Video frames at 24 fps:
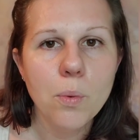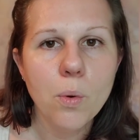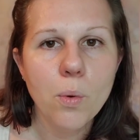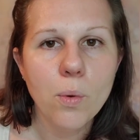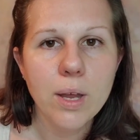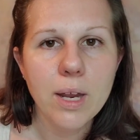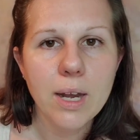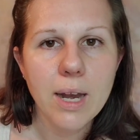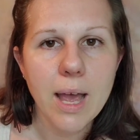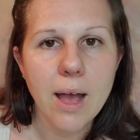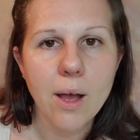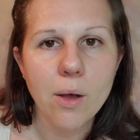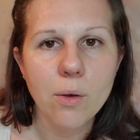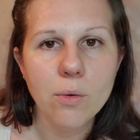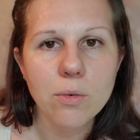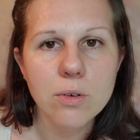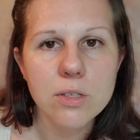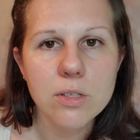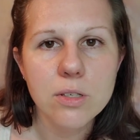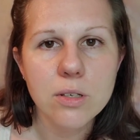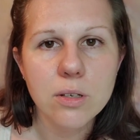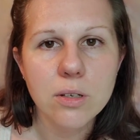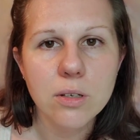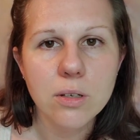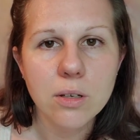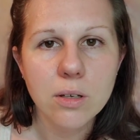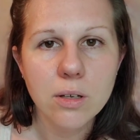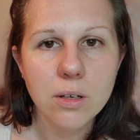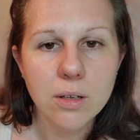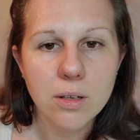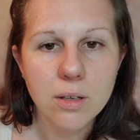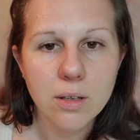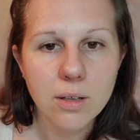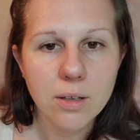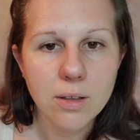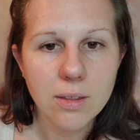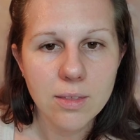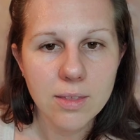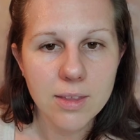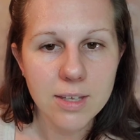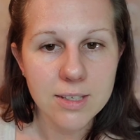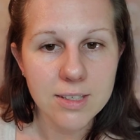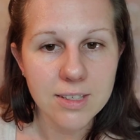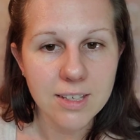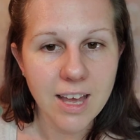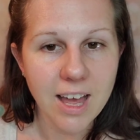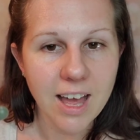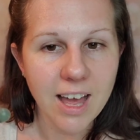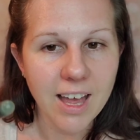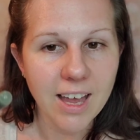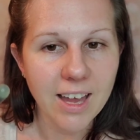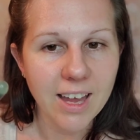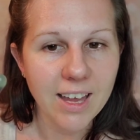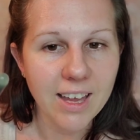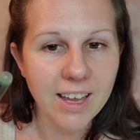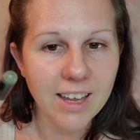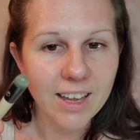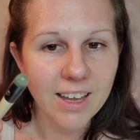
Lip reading: point out this guy.